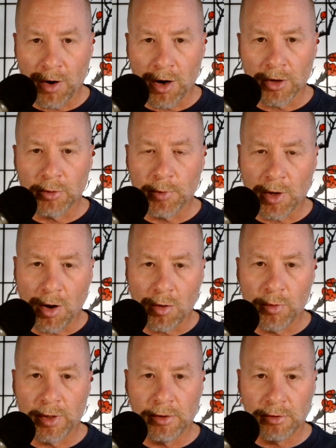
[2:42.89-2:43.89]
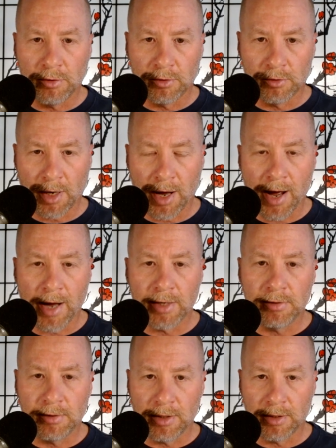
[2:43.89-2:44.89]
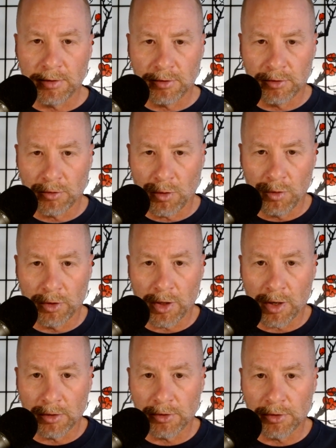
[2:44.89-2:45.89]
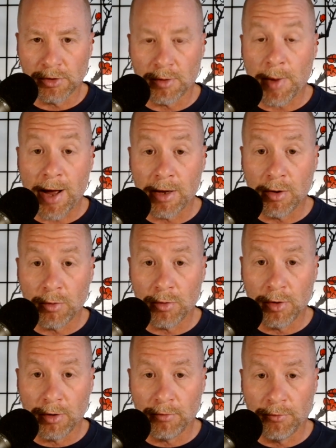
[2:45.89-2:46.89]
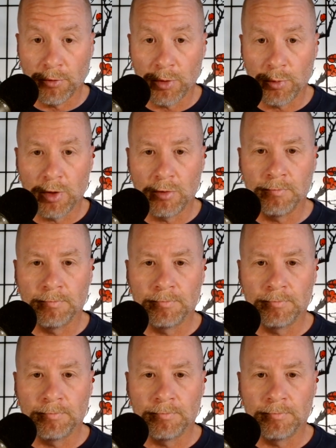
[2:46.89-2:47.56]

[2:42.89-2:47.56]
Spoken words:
argument always hides that it's holding on to some iota of free will.